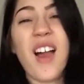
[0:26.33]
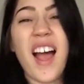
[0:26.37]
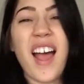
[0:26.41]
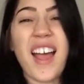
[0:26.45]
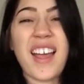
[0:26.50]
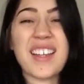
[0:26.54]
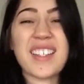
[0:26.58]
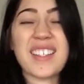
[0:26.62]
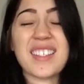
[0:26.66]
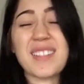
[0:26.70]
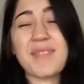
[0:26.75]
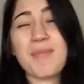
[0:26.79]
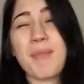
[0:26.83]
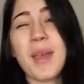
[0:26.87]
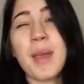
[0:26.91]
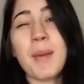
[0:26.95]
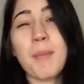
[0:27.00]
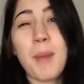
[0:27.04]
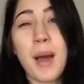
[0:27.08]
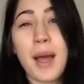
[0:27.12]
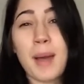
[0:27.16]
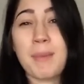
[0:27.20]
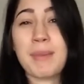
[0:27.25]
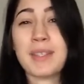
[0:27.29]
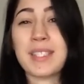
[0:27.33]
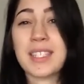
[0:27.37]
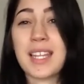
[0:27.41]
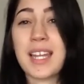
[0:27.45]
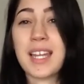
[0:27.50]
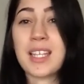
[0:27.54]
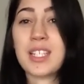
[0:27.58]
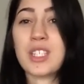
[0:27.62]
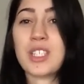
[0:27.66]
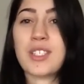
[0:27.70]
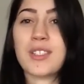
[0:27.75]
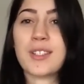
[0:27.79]
I make my
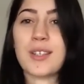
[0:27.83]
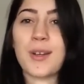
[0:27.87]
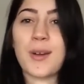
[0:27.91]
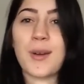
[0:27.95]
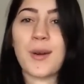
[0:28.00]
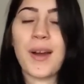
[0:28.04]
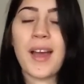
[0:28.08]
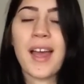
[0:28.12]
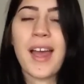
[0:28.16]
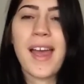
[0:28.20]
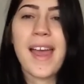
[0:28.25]
mistakes too,